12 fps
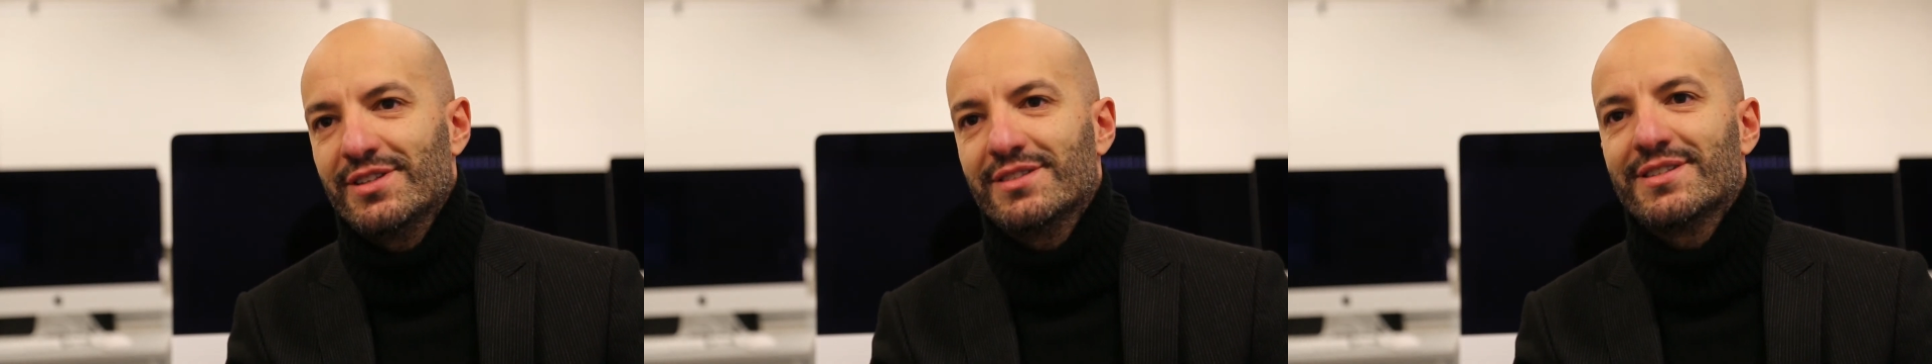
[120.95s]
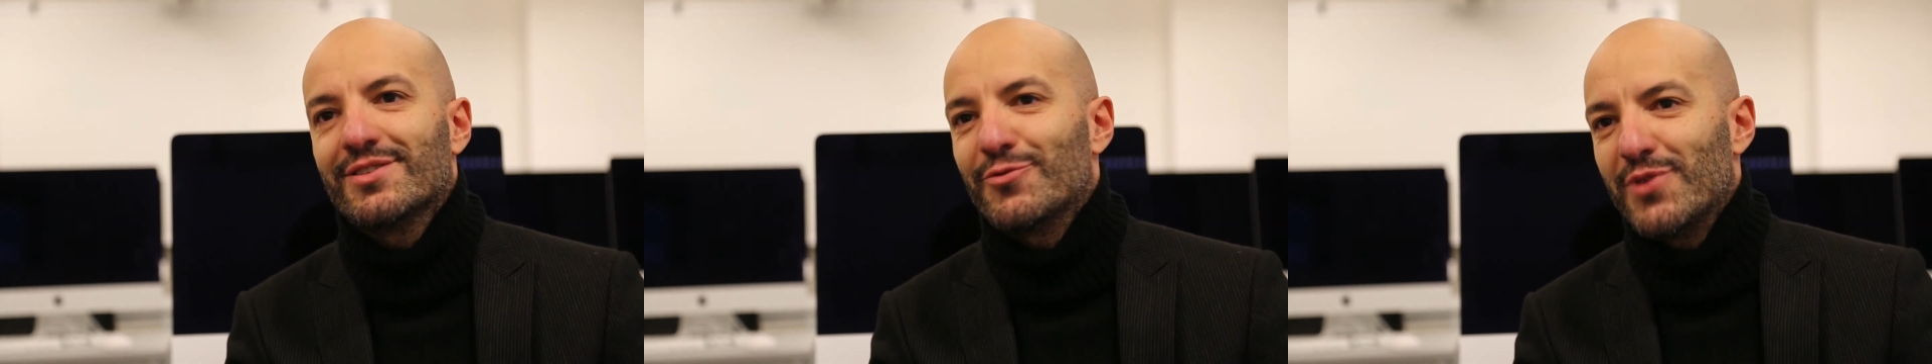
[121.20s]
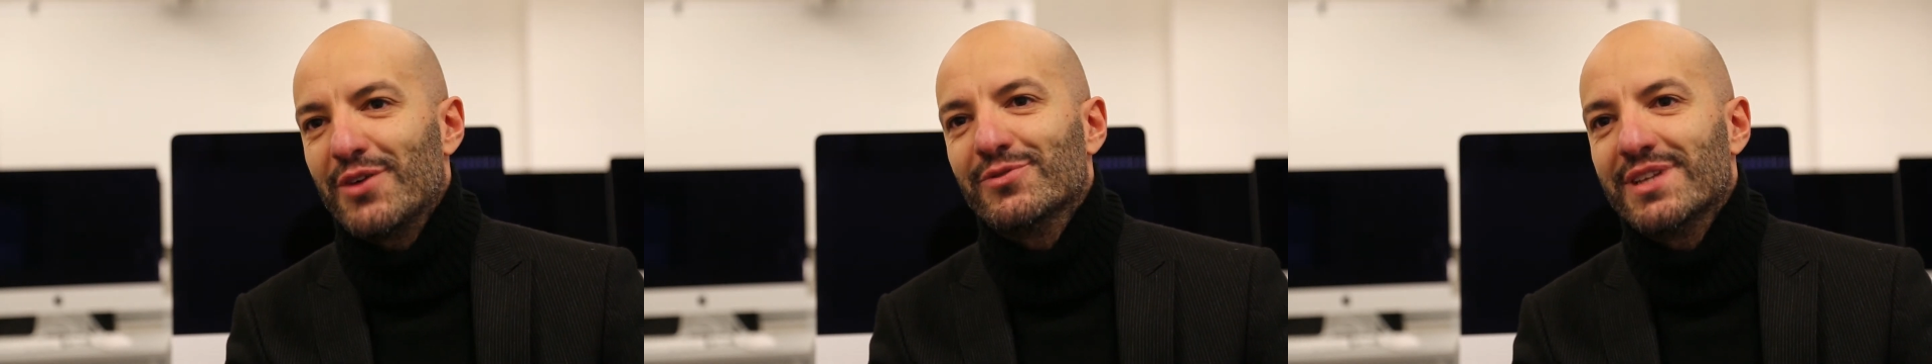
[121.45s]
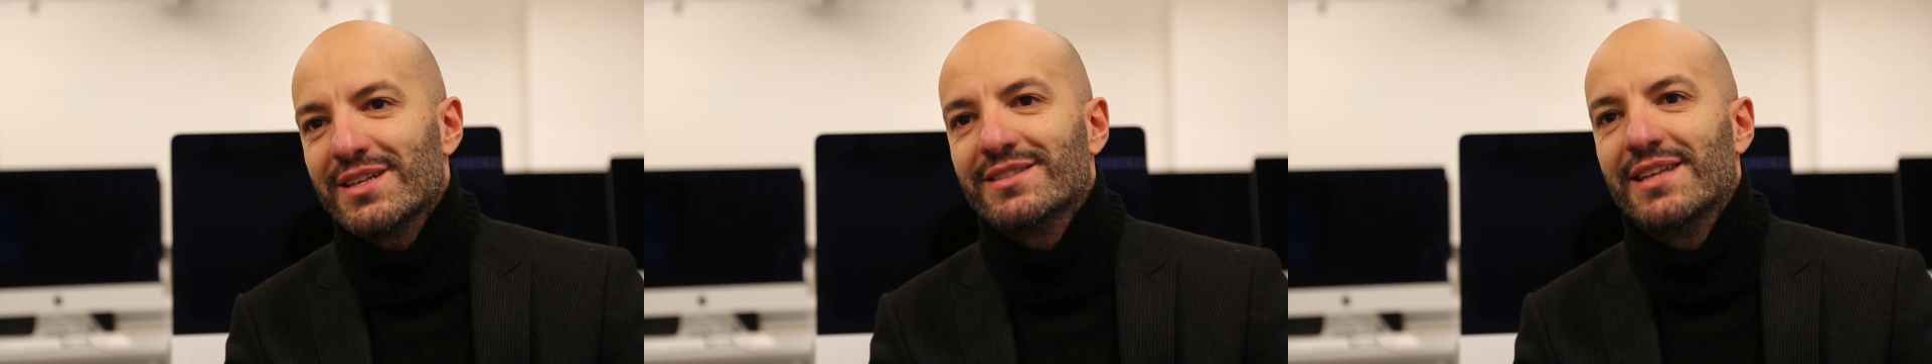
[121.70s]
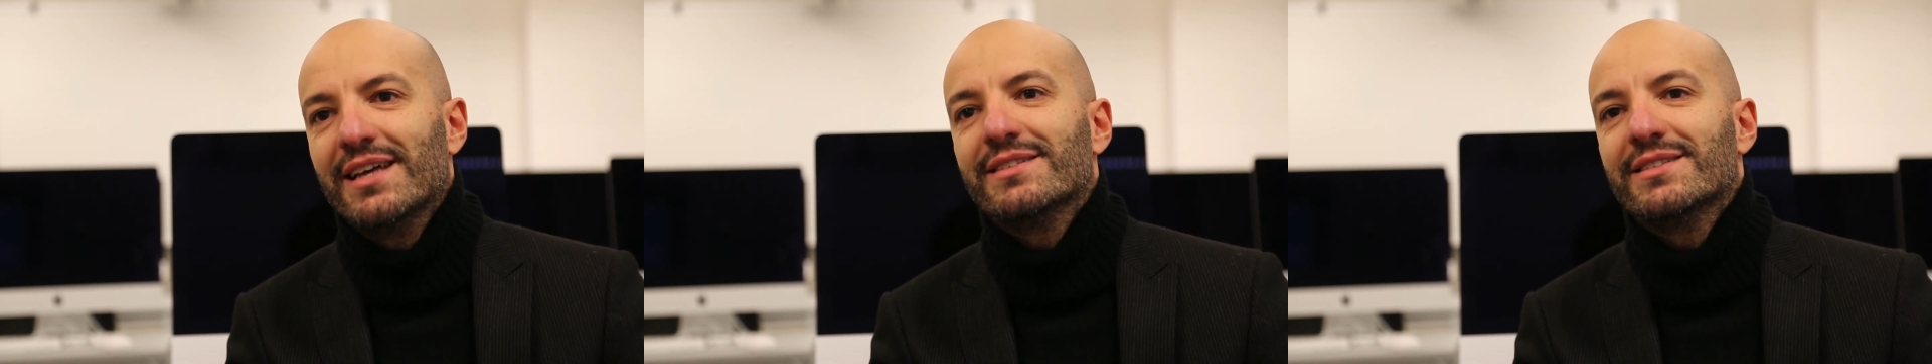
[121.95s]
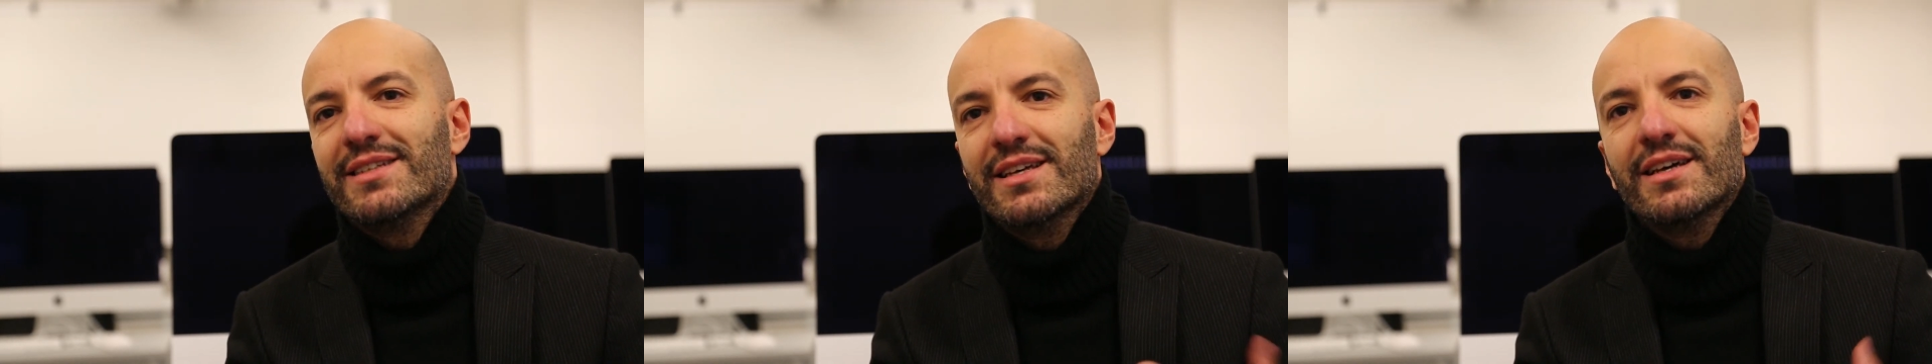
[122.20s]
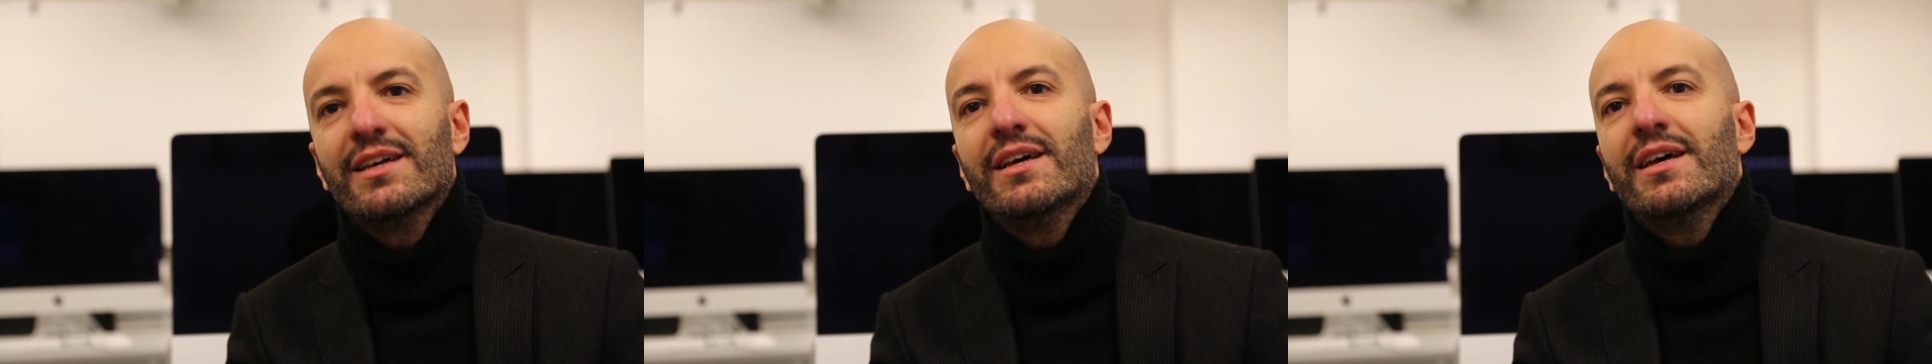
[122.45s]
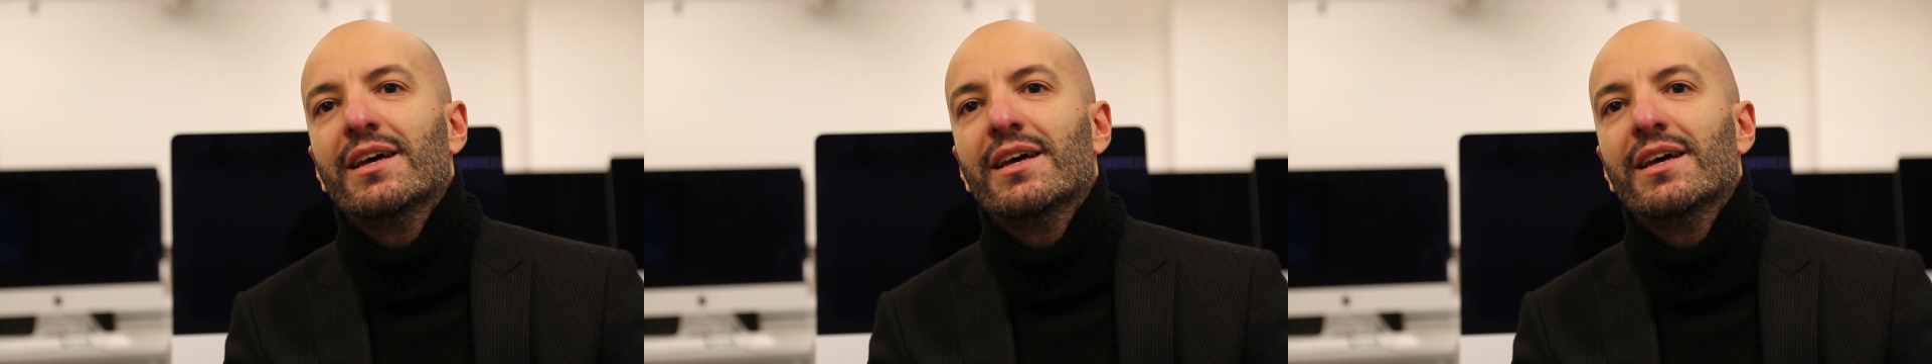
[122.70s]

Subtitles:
that surrounds us, that